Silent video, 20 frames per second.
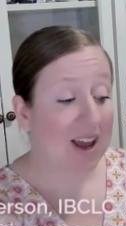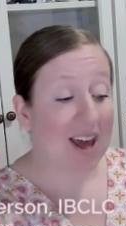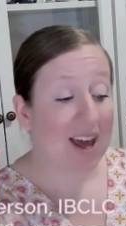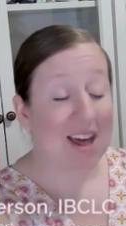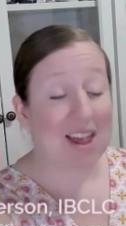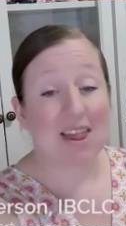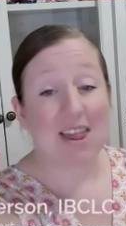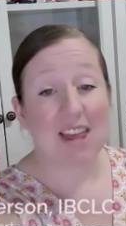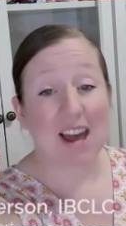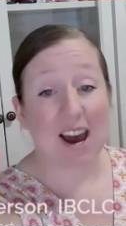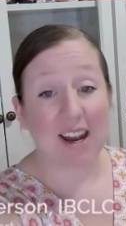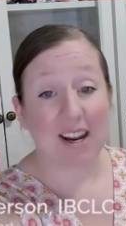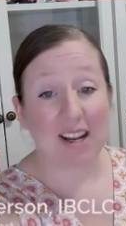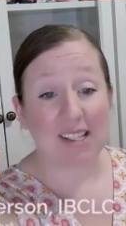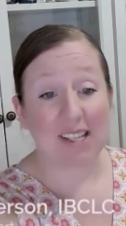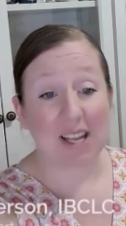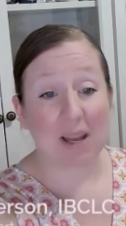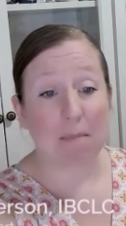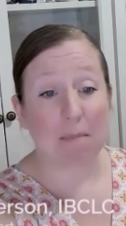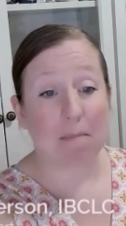And that
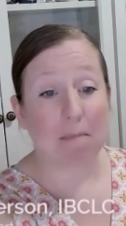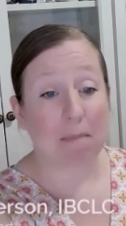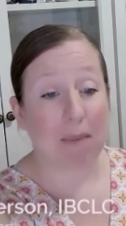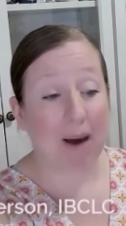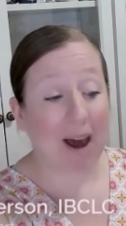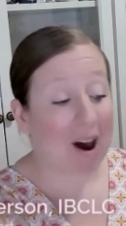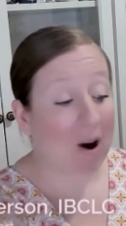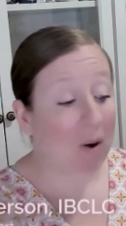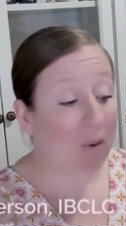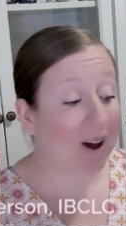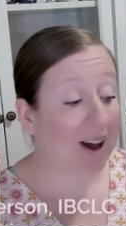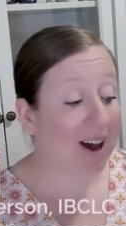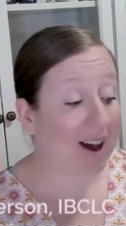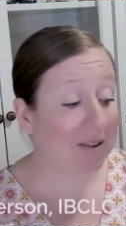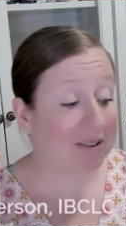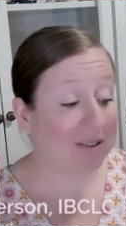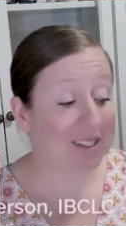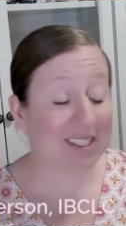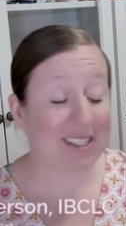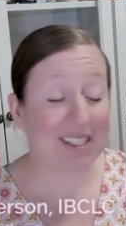is a
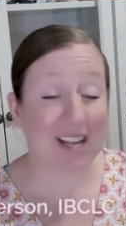powerhouse